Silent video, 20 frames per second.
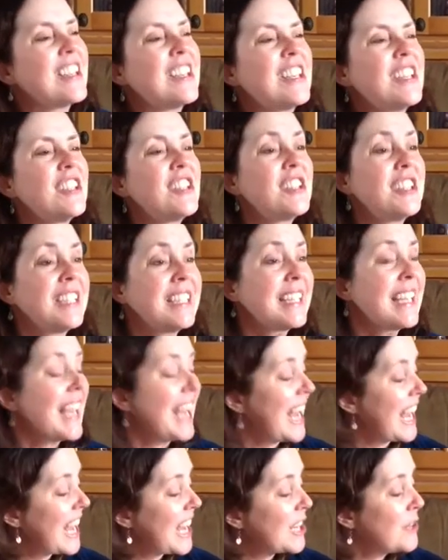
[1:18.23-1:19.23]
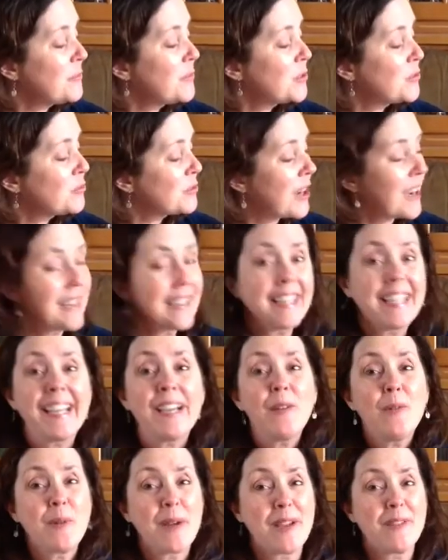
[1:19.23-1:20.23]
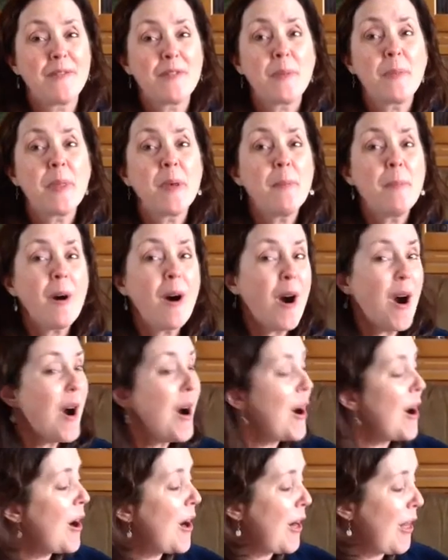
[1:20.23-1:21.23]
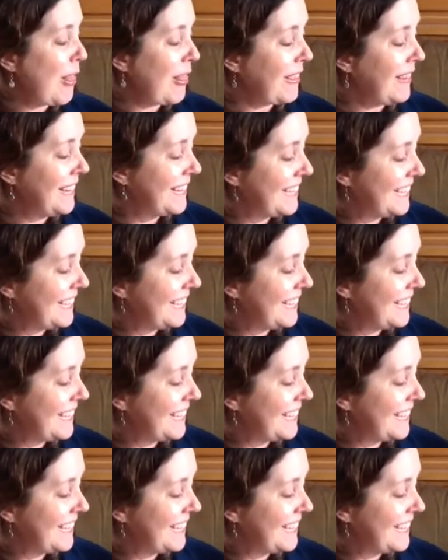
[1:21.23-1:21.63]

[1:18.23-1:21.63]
She kept running away from the ball.